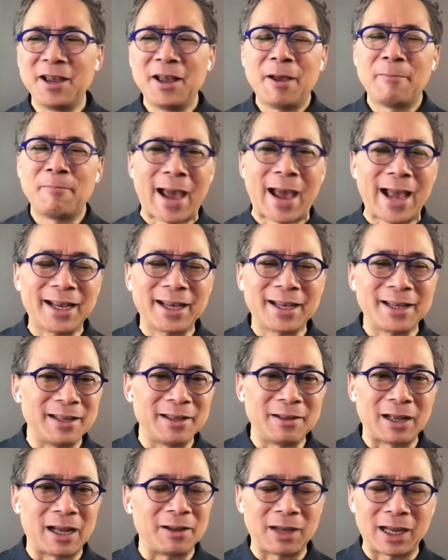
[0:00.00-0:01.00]
I
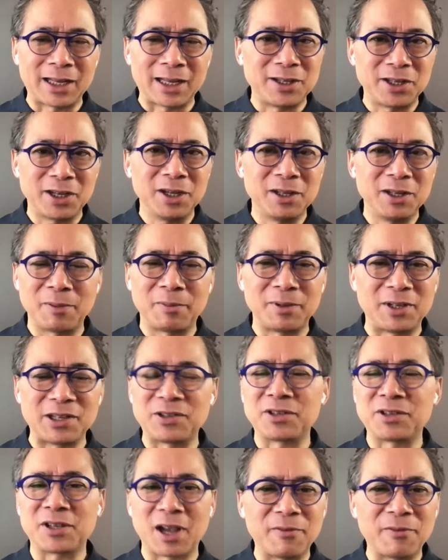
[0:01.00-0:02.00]
can tell you the
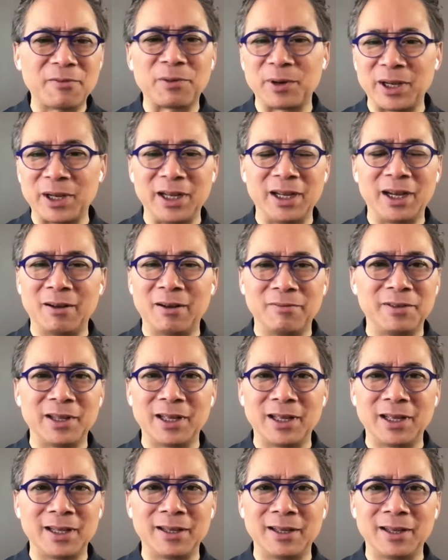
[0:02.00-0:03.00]
discovery of
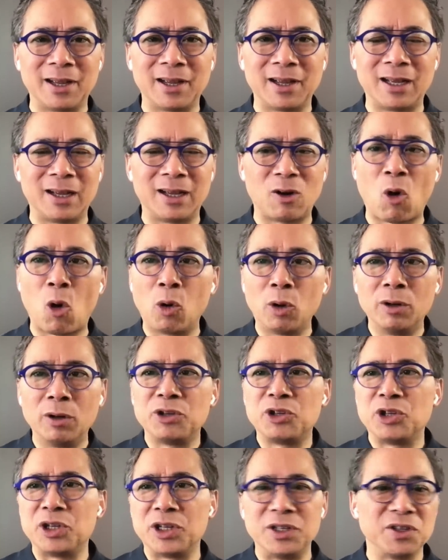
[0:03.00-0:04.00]
the
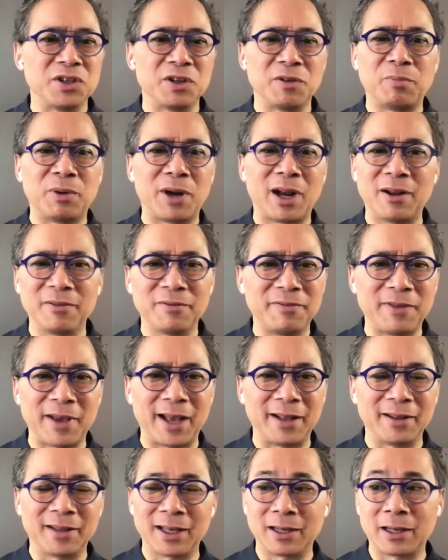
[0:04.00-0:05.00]
origins of brown fat,
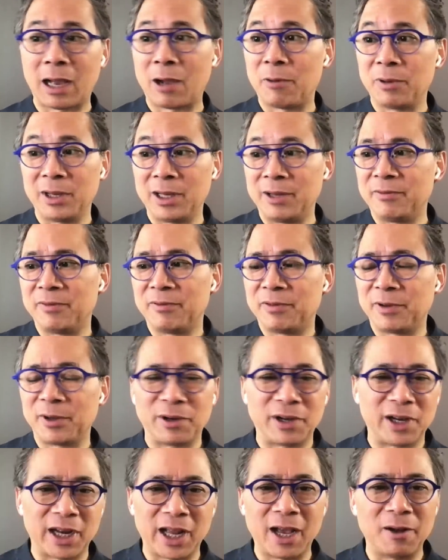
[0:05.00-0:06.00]
like how we even figured
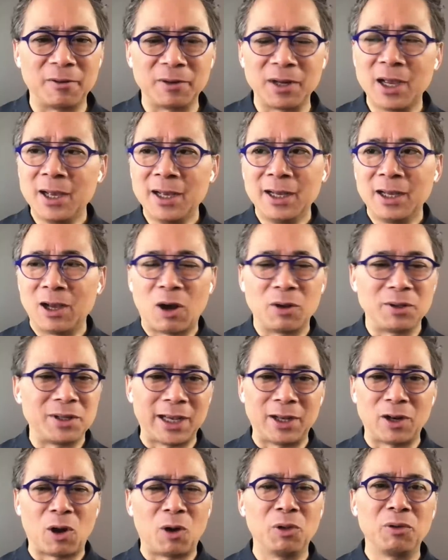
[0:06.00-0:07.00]
it out,
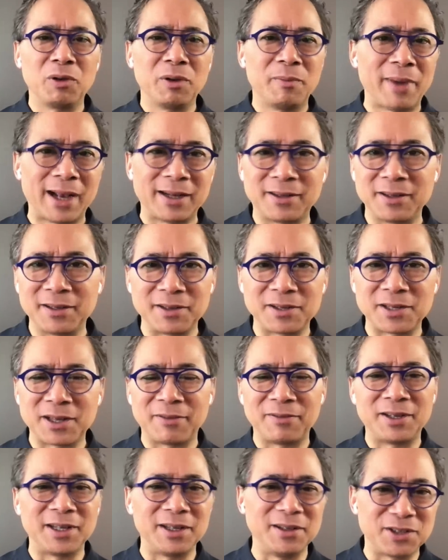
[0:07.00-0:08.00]
date all the way back to the
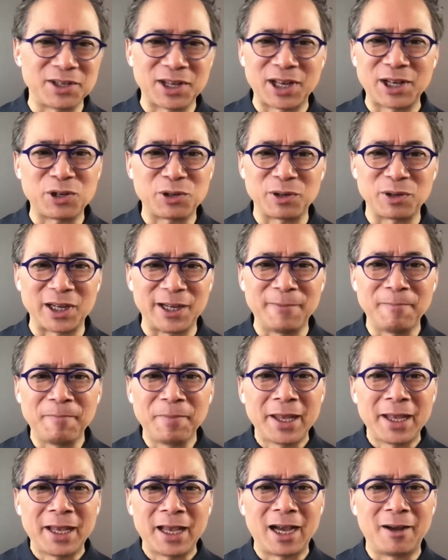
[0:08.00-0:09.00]
17th century.
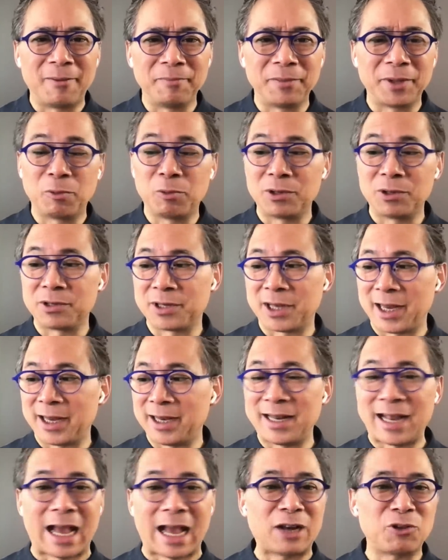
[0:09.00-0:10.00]
There was a
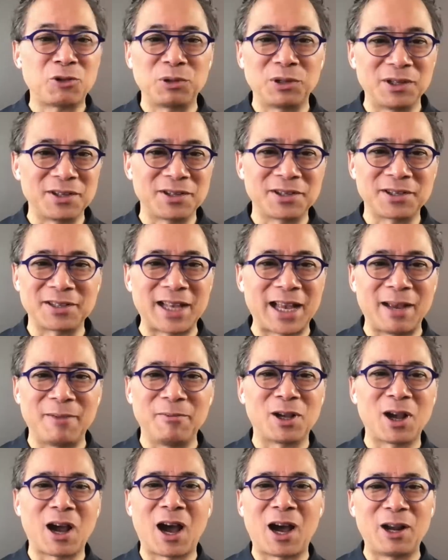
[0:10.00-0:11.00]
naturalist named
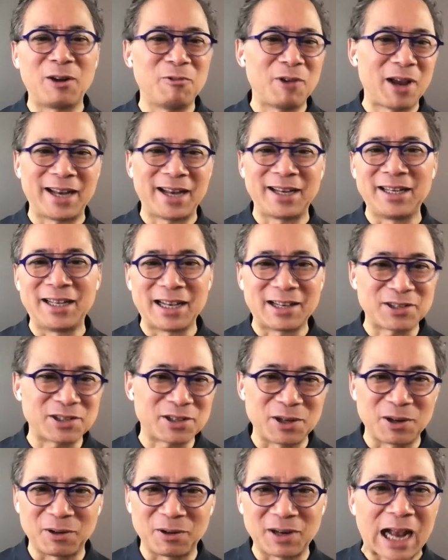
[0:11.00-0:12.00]
Conrad
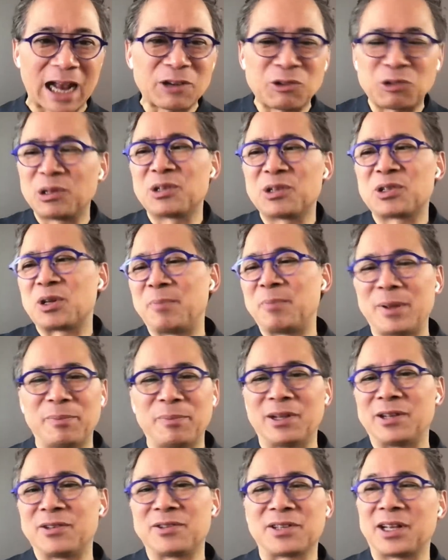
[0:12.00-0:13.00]
Gessner. Naturalists are people
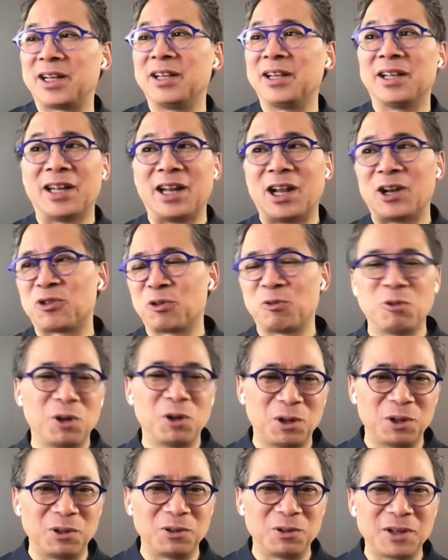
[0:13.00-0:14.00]
that study the natural
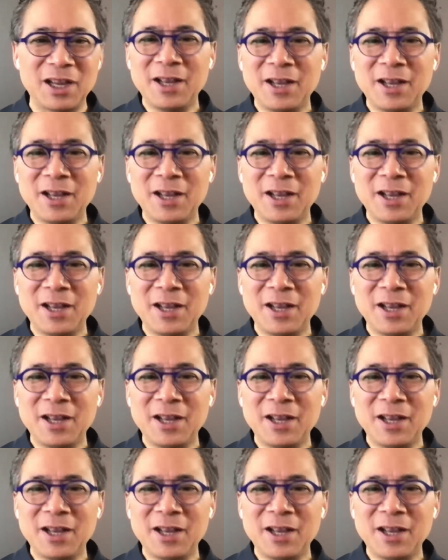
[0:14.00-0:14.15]
world.